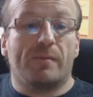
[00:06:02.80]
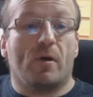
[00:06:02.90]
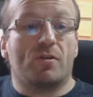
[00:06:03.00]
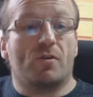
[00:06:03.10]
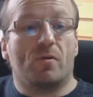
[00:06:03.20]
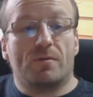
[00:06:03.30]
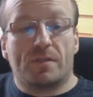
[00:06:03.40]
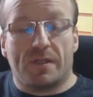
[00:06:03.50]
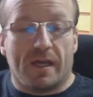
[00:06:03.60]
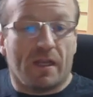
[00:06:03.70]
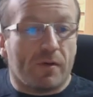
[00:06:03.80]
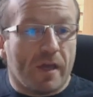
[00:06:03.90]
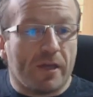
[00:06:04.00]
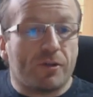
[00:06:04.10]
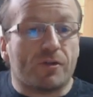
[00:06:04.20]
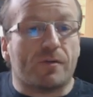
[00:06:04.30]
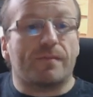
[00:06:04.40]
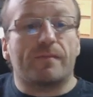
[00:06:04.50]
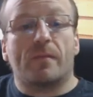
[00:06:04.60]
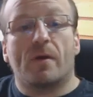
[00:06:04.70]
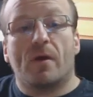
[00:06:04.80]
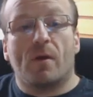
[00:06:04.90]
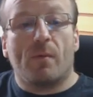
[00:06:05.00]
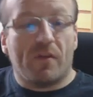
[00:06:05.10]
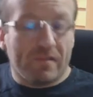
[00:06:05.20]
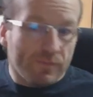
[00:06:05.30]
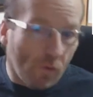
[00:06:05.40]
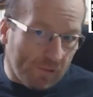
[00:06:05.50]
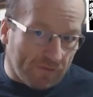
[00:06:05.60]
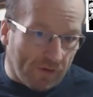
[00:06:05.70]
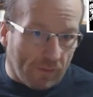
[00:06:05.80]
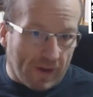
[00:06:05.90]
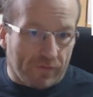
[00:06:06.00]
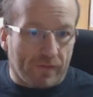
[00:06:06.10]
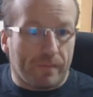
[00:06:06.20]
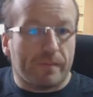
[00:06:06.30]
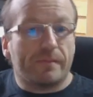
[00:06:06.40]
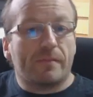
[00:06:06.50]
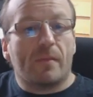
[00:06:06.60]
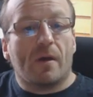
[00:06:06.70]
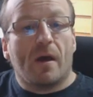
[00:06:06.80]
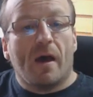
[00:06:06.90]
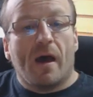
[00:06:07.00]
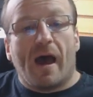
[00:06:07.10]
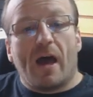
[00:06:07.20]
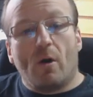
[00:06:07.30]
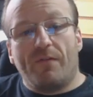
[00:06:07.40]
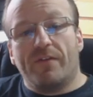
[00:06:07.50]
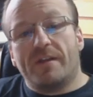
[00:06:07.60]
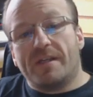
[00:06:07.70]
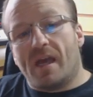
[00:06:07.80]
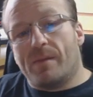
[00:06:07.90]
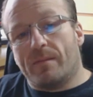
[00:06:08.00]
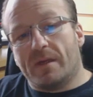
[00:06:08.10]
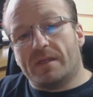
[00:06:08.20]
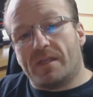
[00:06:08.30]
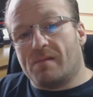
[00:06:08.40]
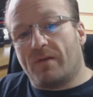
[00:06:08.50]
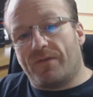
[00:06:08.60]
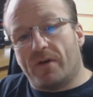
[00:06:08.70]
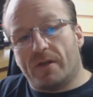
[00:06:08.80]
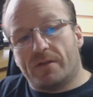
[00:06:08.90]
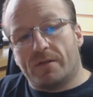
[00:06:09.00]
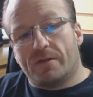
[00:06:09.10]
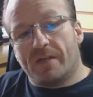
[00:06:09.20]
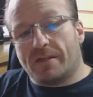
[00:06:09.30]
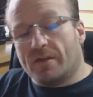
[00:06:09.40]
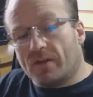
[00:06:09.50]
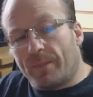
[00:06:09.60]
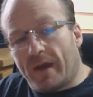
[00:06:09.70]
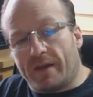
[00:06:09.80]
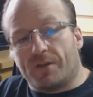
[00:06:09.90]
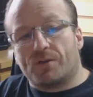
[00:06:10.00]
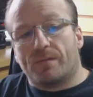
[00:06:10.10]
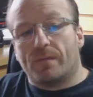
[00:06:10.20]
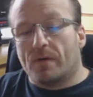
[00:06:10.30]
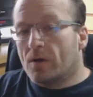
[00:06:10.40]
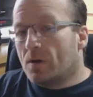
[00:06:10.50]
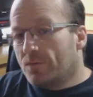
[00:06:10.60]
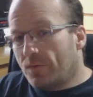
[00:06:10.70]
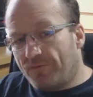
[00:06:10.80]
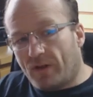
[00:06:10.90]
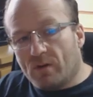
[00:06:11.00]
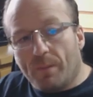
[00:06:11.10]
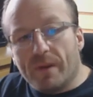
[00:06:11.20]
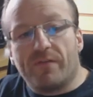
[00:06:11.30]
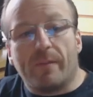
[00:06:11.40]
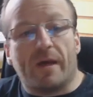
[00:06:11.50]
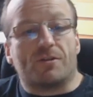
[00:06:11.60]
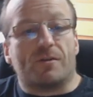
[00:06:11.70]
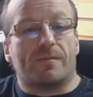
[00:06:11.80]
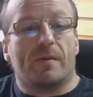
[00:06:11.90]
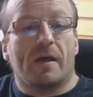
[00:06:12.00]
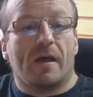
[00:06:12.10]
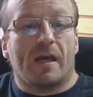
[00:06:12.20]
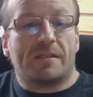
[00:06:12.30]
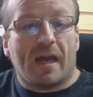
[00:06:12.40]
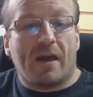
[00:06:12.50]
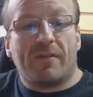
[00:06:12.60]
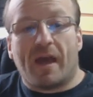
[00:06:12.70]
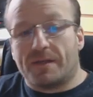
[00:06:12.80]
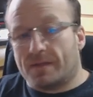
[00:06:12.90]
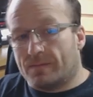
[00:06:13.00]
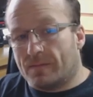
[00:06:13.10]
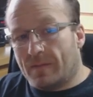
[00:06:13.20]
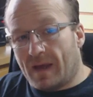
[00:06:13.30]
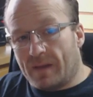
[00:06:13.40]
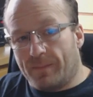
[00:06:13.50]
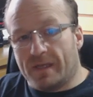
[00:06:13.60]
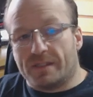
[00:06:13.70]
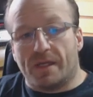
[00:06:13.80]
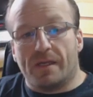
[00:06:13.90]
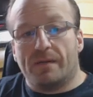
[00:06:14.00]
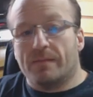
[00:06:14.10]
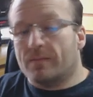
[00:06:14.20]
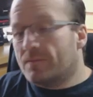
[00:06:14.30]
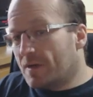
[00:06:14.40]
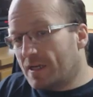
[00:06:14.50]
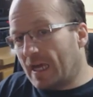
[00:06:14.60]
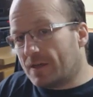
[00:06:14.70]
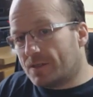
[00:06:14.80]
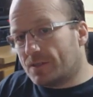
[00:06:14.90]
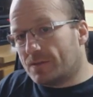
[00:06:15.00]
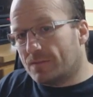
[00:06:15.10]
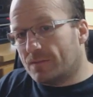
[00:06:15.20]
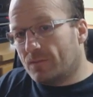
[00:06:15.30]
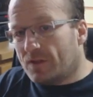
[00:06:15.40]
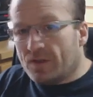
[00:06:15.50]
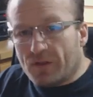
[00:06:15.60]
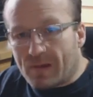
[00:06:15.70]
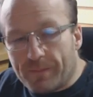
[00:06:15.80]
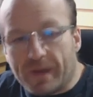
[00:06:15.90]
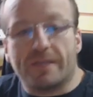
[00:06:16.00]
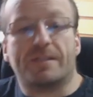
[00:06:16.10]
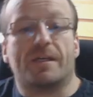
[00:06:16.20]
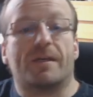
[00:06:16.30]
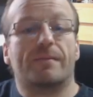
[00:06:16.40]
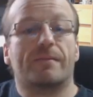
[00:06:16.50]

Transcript: in the module to their location, where there is more info about them. And often the DM is then referred to yet another page for follow-up information as to how that NPC connects with another NPC.